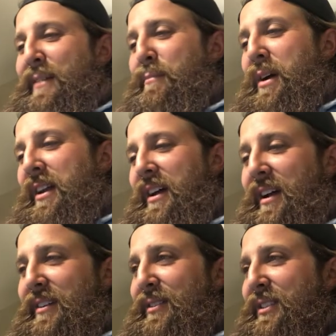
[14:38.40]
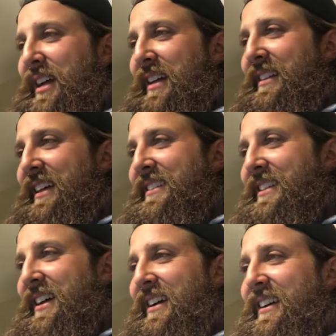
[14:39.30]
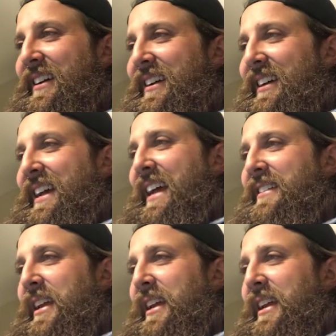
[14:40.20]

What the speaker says: But I understand that's